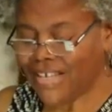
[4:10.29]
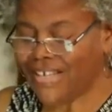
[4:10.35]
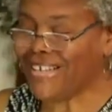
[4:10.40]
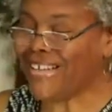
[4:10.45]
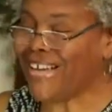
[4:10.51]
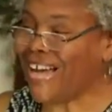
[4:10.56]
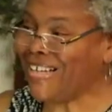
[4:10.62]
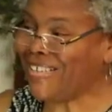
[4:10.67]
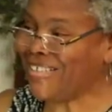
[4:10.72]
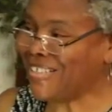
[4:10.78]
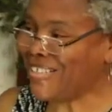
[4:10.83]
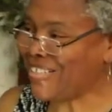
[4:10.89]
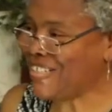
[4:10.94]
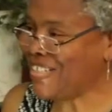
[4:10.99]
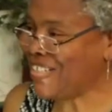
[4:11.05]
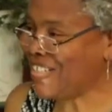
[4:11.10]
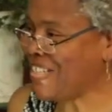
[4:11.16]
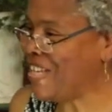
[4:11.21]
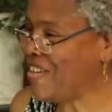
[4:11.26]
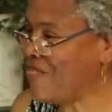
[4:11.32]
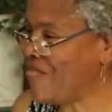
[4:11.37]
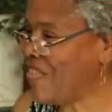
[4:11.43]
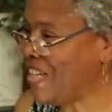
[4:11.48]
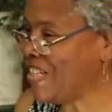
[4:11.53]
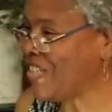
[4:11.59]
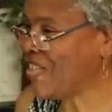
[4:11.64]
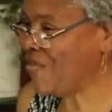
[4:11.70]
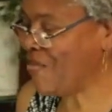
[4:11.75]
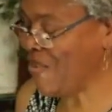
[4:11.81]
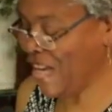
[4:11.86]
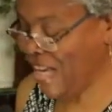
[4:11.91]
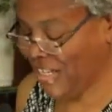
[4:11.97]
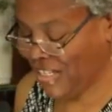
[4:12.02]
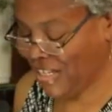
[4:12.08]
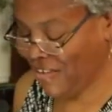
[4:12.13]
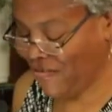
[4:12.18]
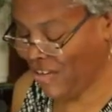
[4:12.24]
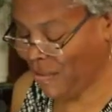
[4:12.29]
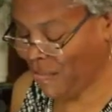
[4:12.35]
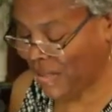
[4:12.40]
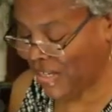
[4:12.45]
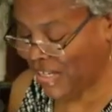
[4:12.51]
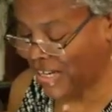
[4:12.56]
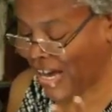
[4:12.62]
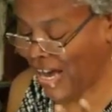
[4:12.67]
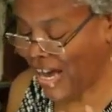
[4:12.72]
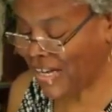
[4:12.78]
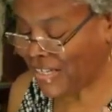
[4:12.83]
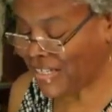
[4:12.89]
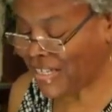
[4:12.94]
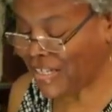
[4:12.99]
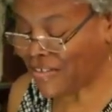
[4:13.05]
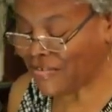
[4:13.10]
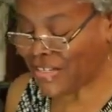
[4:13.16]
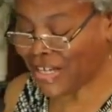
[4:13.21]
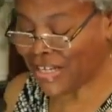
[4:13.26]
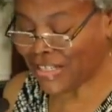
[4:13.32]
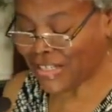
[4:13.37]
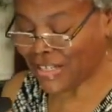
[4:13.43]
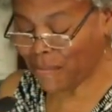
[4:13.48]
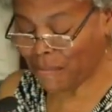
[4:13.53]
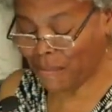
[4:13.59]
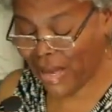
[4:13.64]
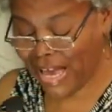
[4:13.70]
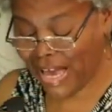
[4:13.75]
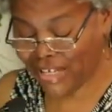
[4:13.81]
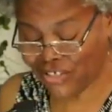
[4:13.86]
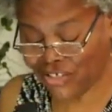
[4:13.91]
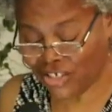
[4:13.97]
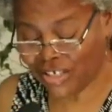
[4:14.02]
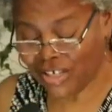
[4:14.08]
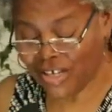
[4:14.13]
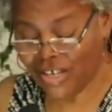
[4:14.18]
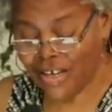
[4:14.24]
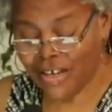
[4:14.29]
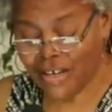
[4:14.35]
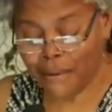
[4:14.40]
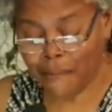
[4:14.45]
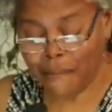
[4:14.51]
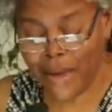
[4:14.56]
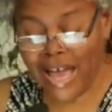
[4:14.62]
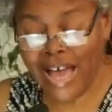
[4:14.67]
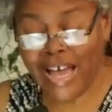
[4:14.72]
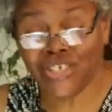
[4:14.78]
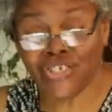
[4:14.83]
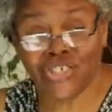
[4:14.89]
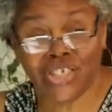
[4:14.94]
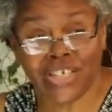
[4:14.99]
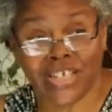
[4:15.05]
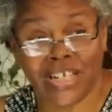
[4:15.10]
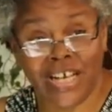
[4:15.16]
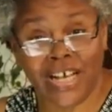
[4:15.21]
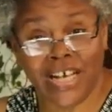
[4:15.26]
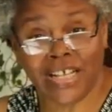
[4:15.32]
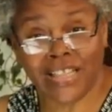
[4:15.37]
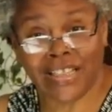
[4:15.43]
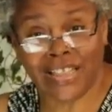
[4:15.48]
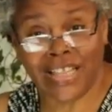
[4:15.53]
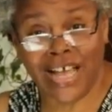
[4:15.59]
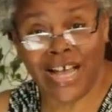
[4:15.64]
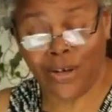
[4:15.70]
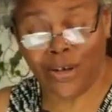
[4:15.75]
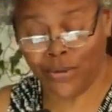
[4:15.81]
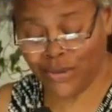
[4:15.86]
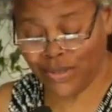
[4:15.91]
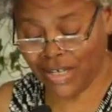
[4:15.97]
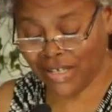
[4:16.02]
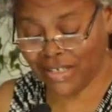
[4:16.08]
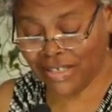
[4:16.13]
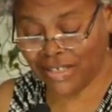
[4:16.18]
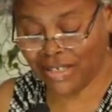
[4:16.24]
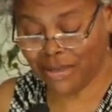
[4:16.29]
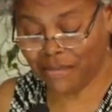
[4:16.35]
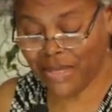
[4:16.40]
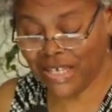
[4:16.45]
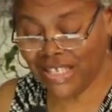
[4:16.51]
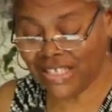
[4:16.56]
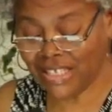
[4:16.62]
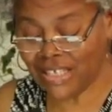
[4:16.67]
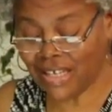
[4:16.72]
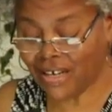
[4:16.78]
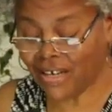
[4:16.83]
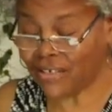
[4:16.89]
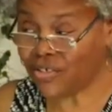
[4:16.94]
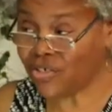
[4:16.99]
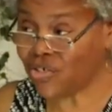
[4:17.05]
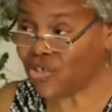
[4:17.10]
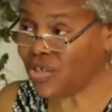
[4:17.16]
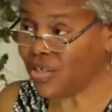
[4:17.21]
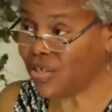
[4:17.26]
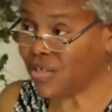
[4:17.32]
God doesn't just give us creativity, but God gives us compassion. Compassion allows us to be touched